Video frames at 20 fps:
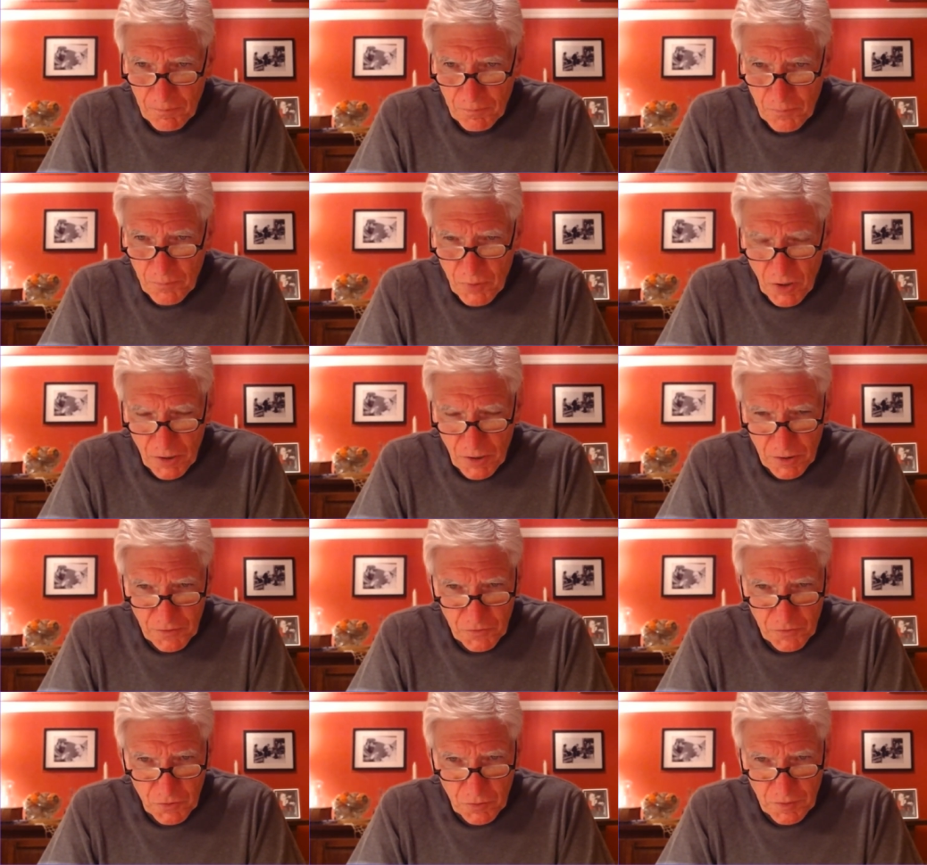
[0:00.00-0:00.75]
part
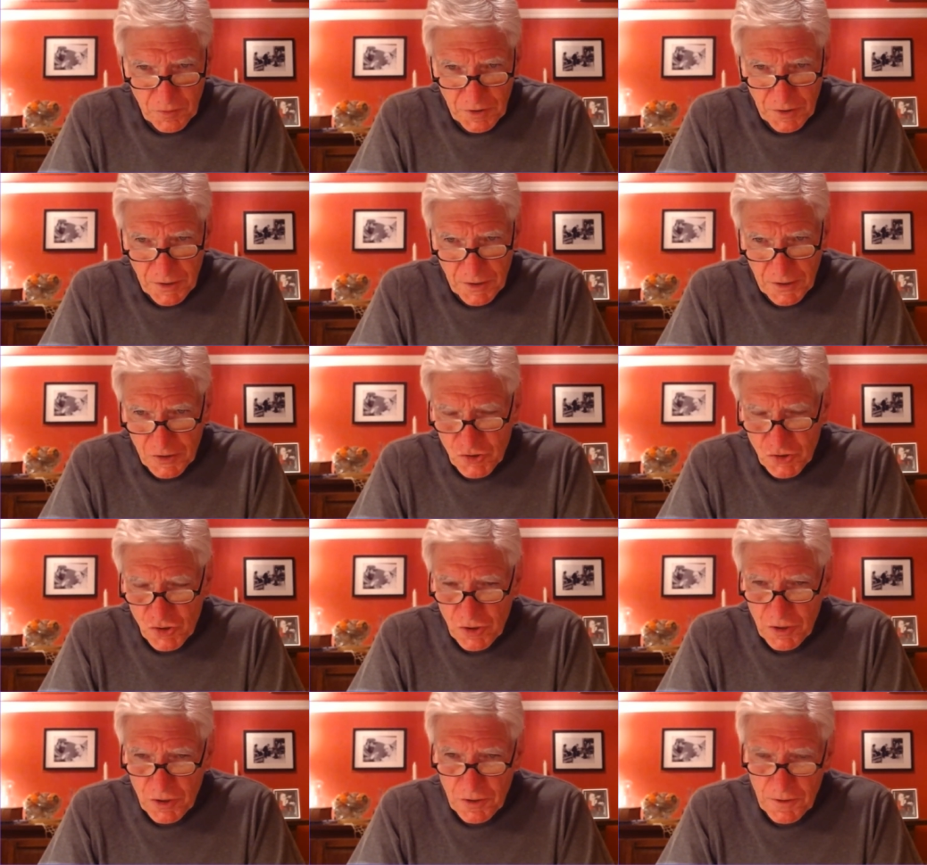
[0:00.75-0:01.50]
of human
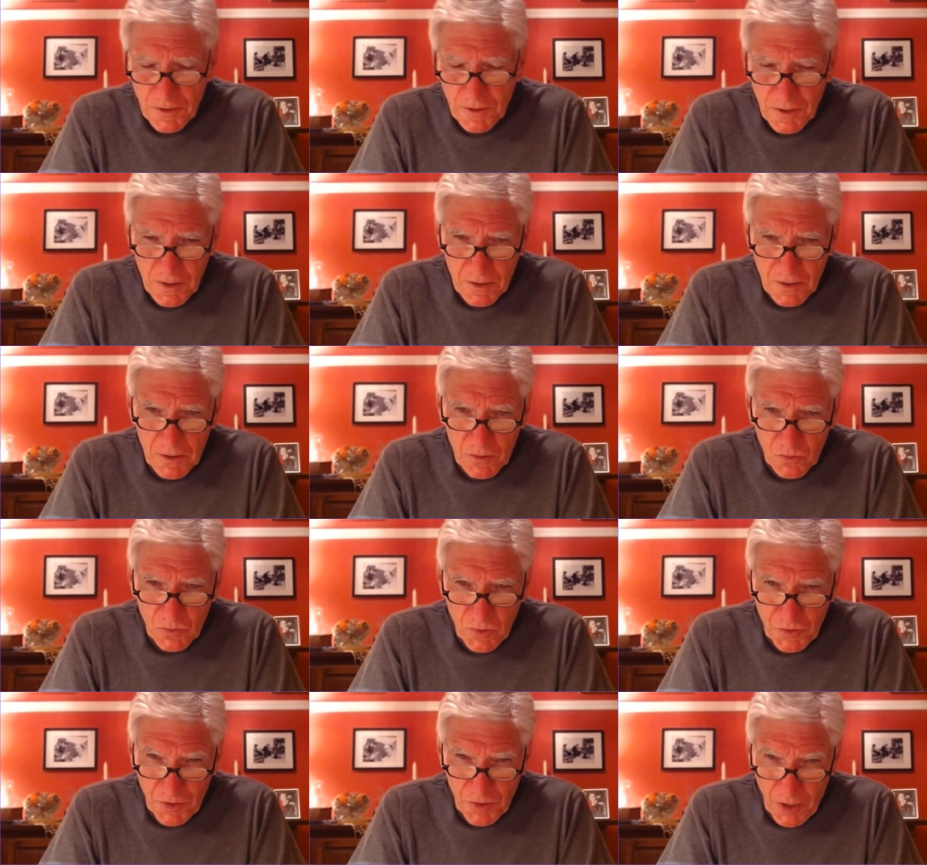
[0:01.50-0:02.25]
nature,
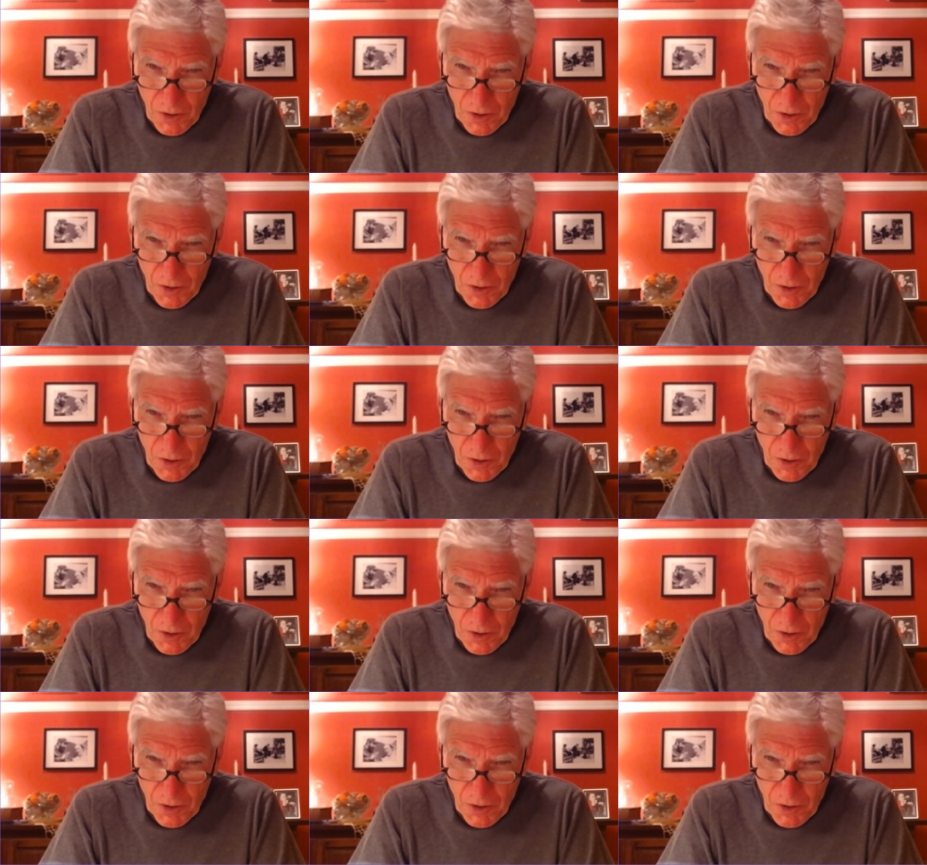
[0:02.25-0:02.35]
with our